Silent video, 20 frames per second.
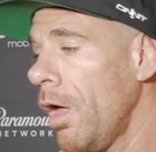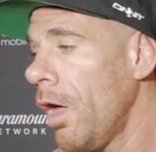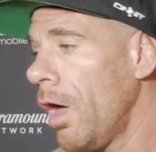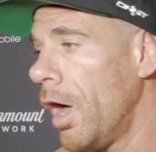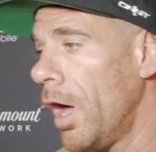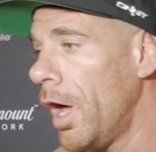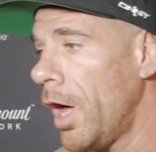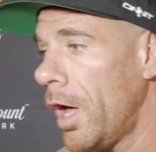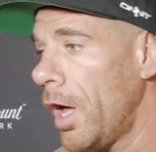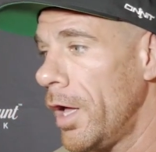
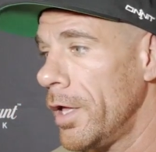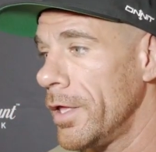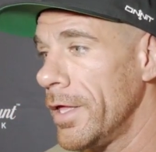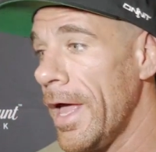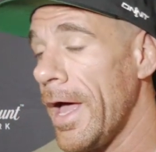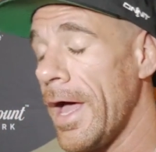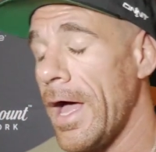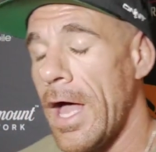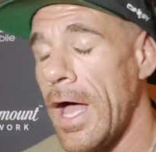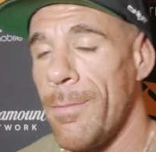
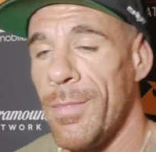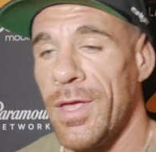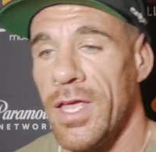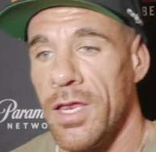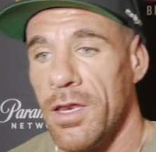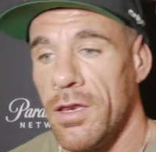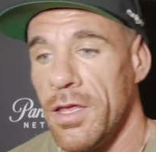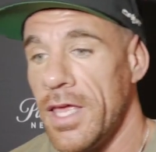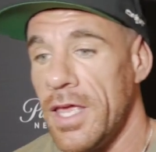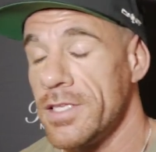Yeah, I
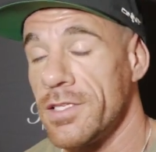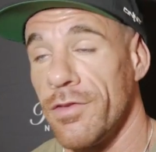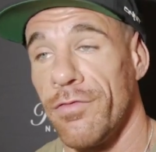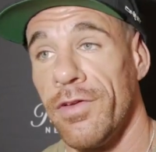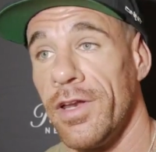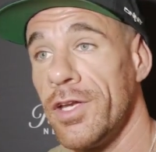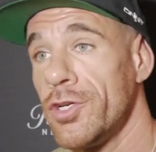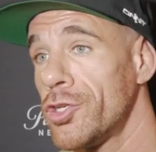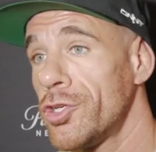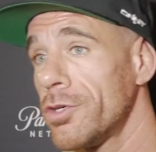mean, he's a
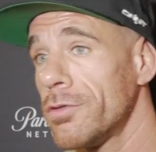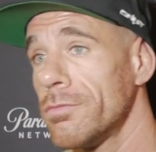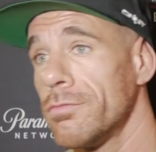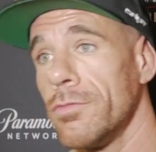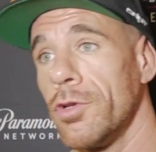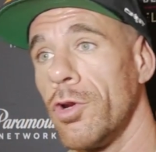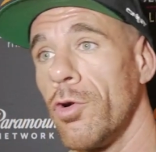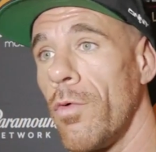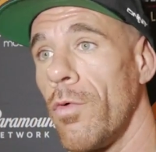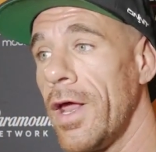finisher,
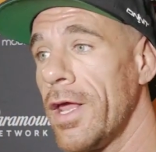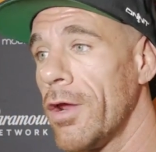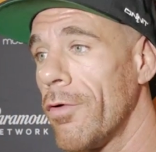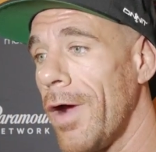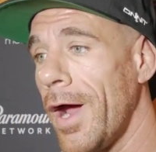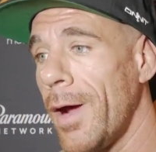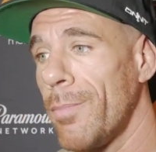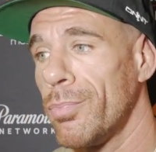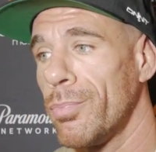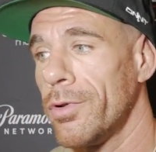great
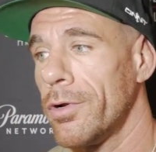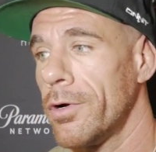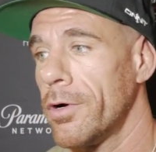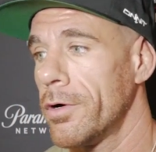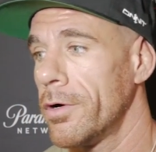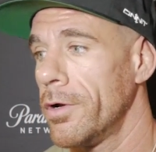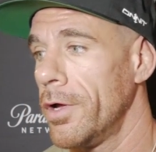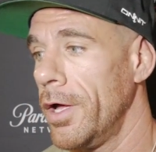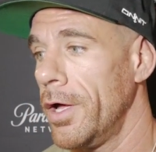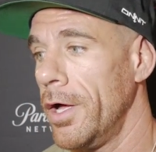
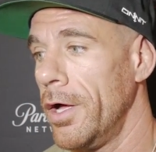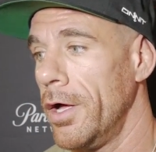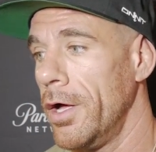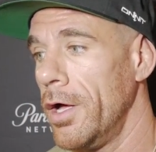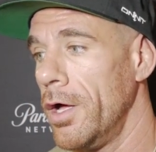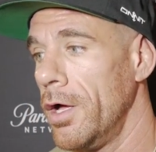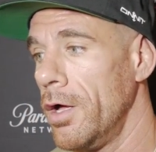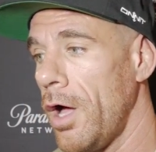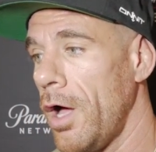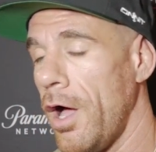grappler,
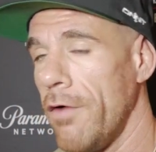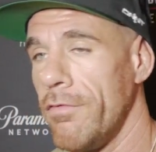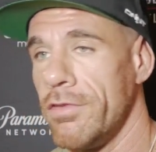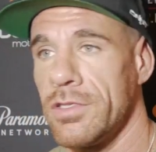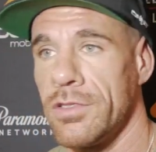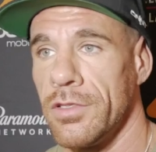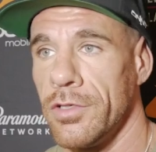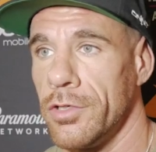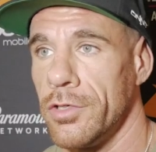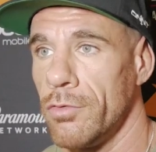
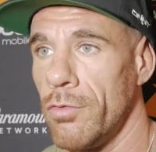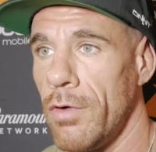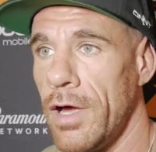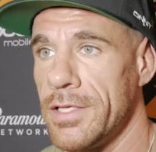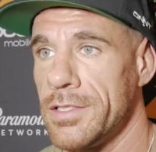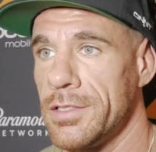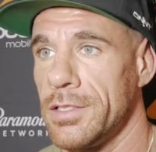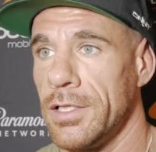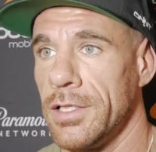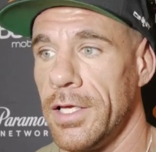obviously good
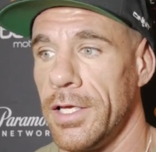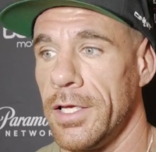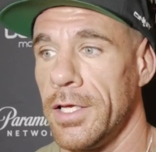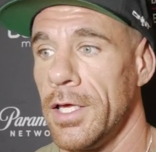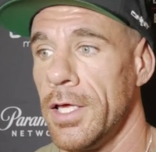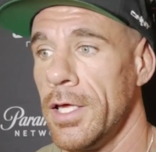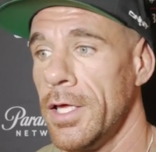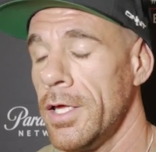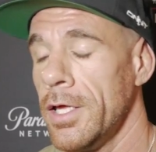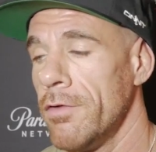
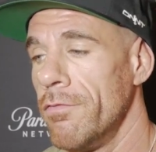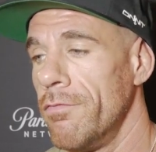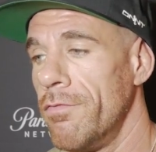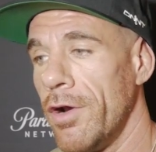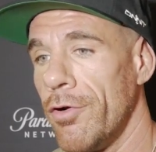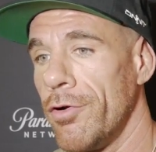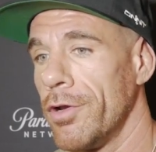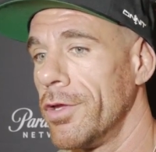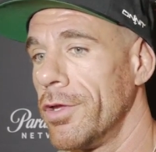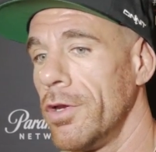wrestling,
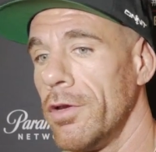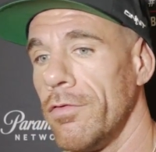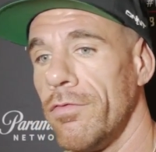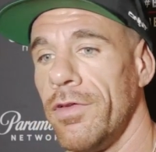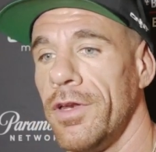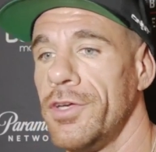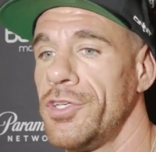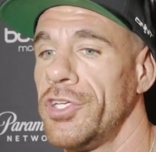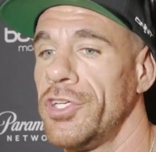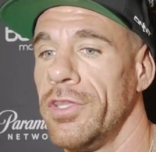very good at
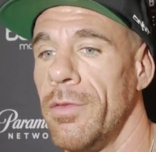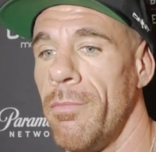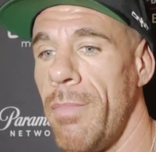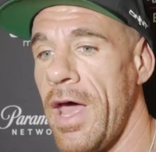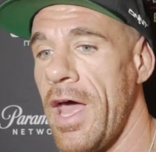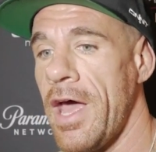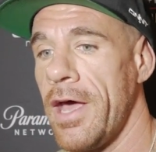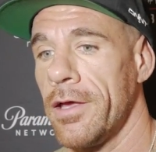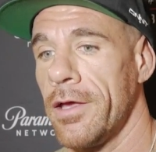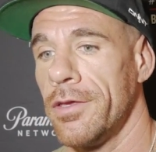finishing the
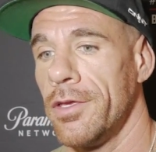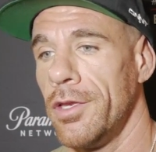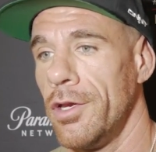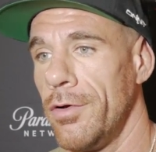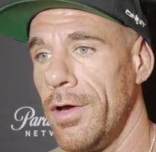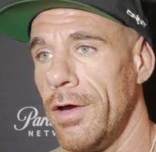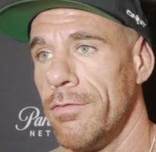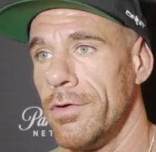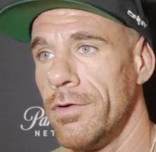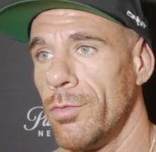back. You
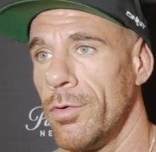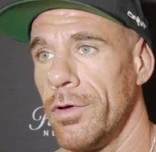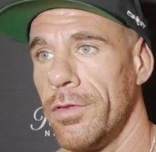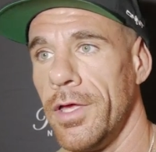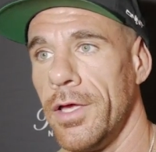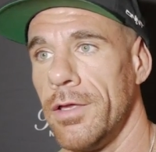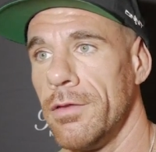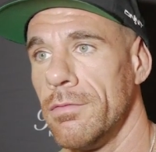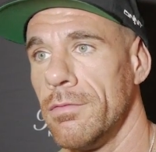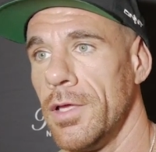know, everyone
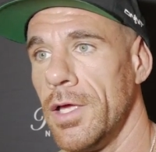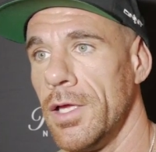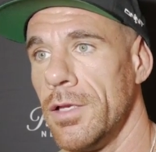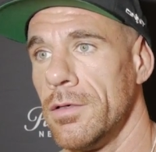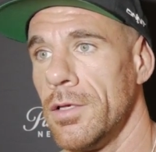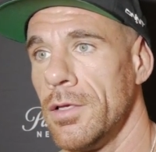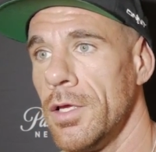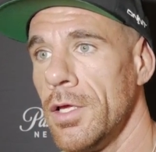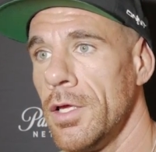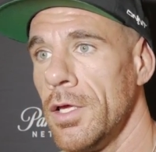that
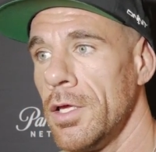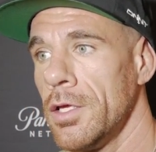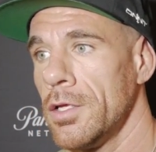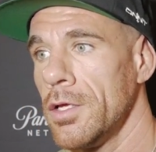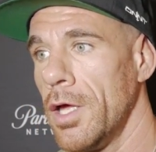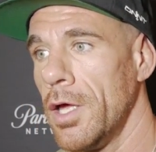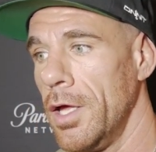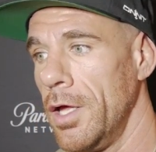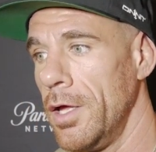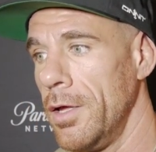
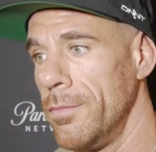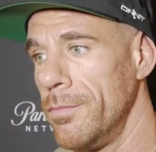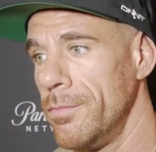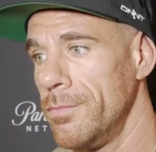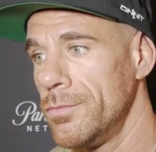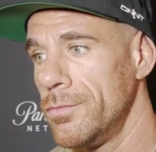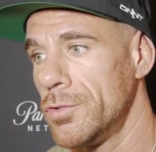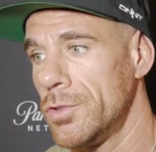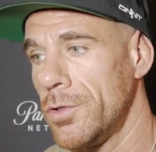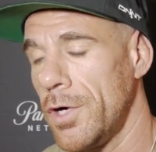
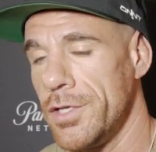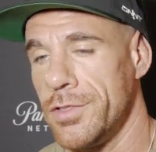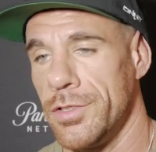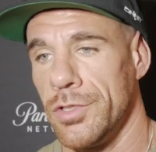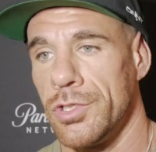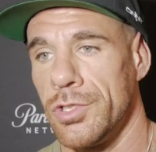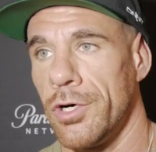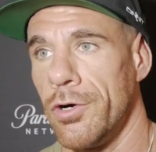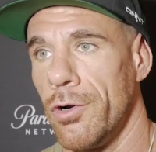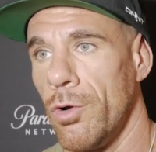tries to
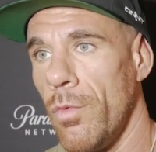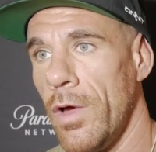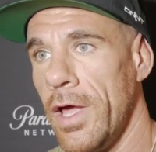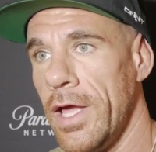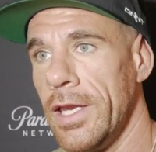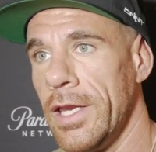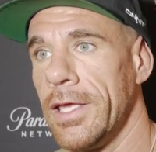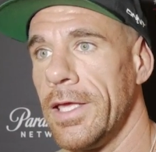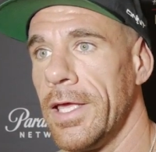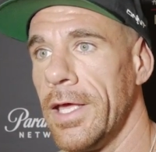turn
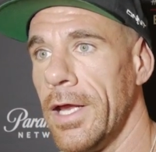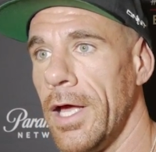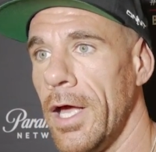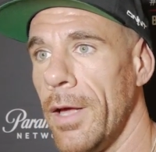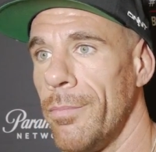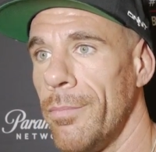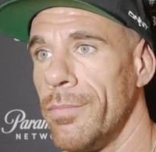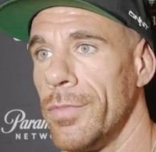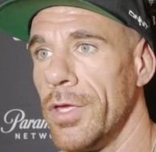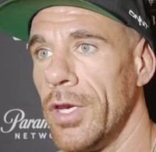away to get
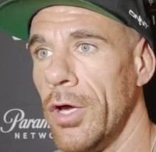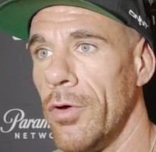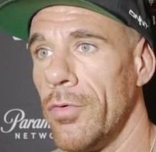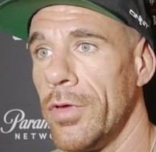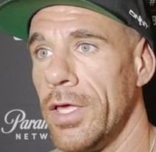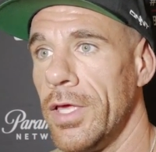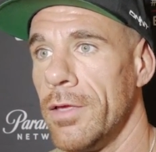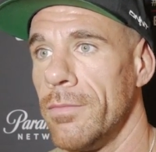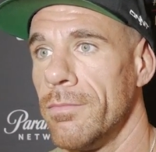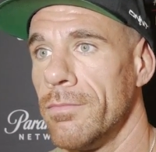up, you know,
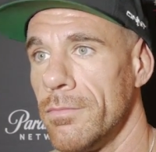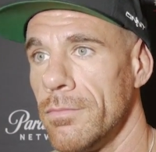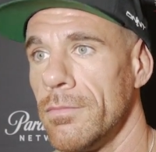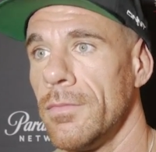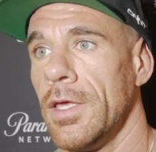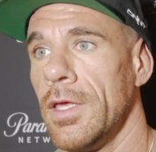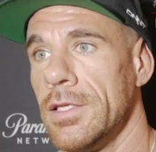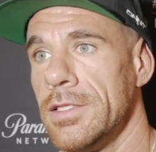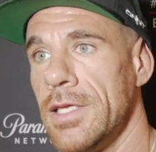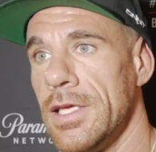he
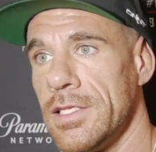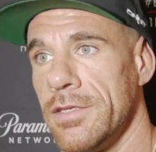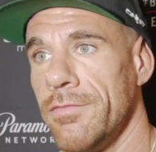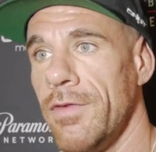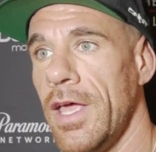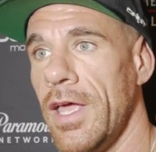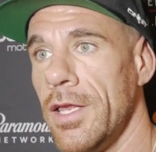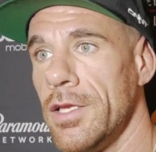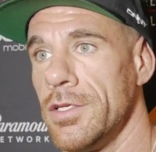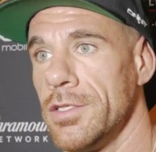takes
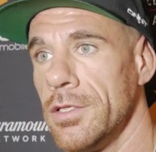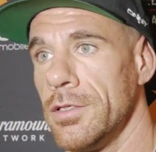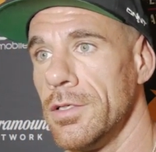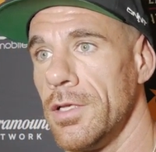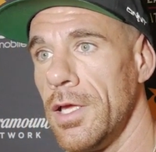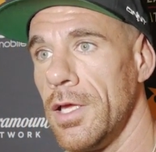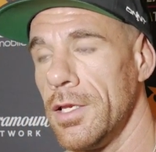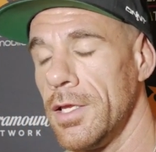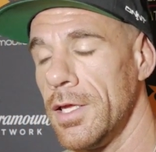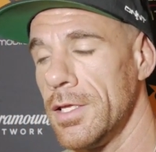advantage
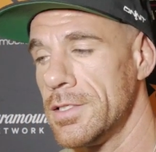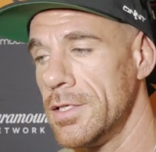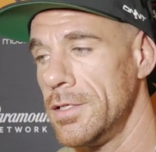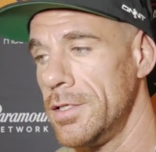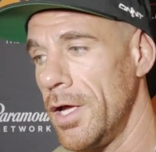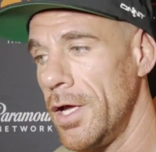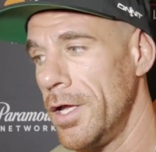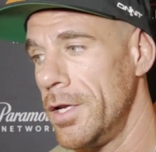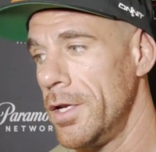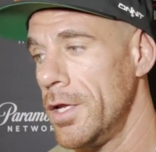and gets it
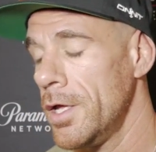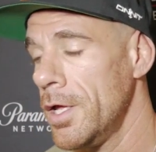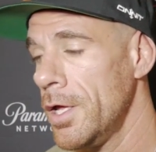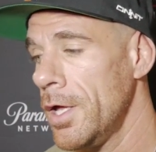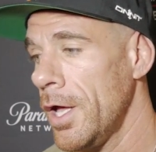done.